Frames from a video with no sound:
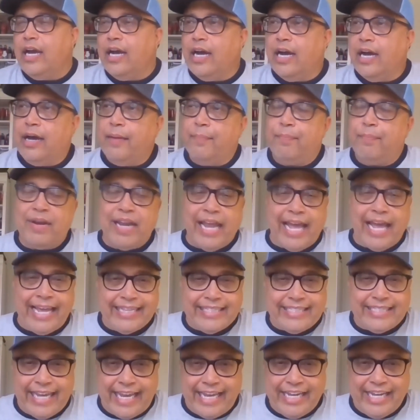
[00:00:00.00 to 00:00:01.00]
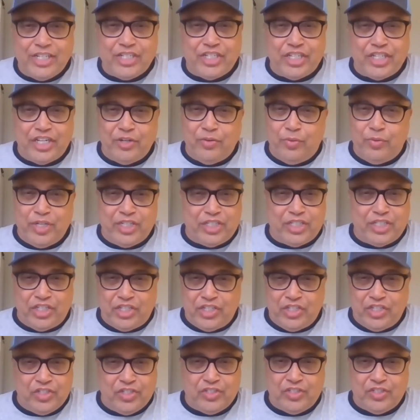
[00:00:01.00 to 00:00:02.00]
Uh, Plantation, which
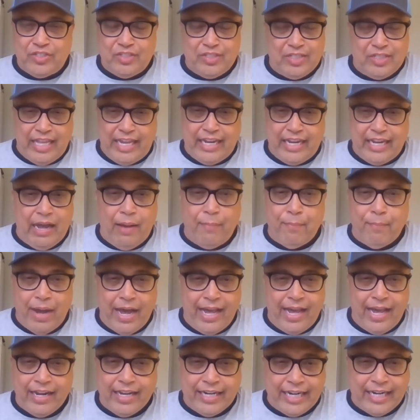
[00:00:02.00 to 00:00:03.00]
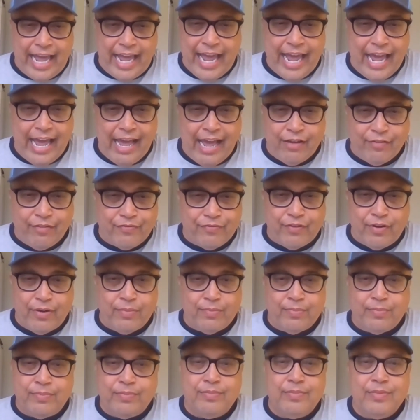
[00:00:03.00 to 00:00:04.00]
is like a mile and a half
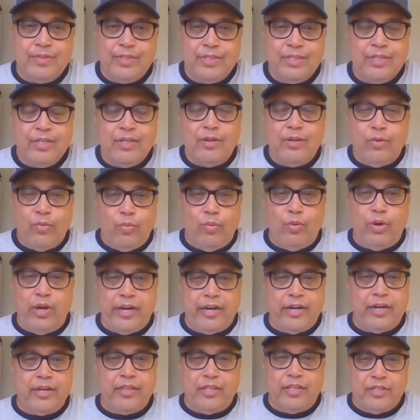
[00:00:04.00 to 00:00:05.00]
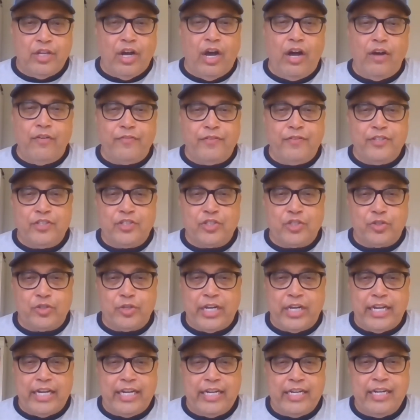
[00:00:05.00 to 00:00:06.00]
from where the Dolphins
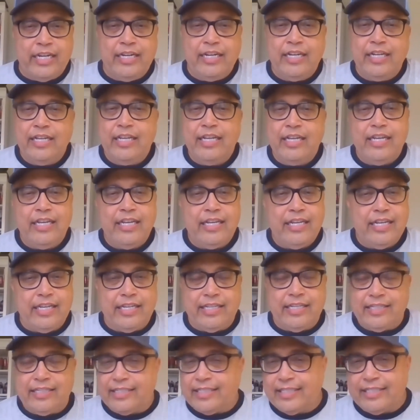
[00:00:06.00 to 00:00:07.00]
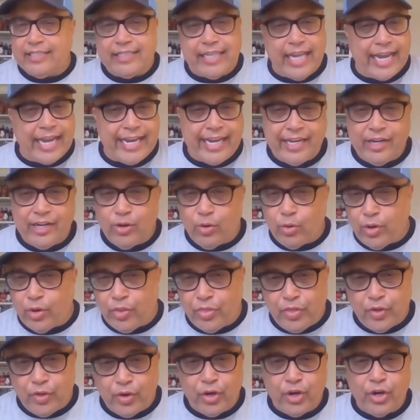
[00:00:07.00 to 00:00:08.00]
train, is second
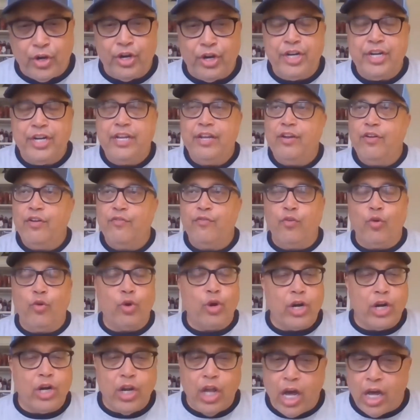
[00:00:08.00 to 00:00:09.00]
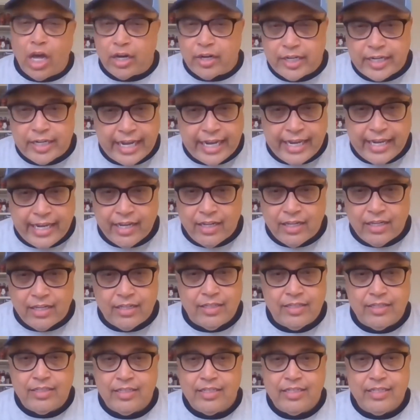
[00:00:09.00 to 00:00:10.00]
or third. Fort
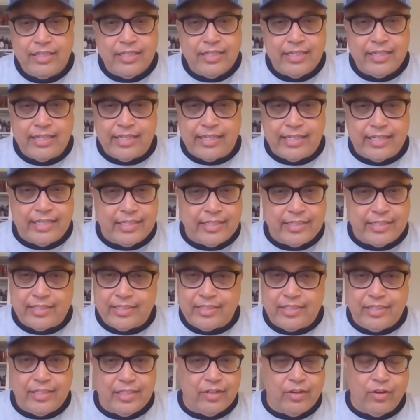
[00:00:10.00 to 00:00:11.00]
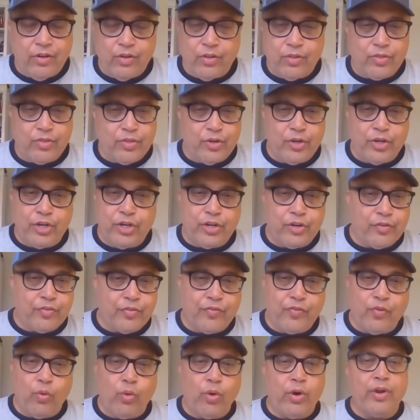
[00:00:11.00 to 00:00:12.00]
Lauderdale is, you know, third or
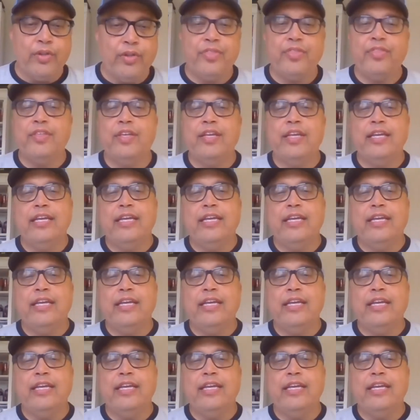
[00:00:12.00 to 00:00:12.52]
fourth.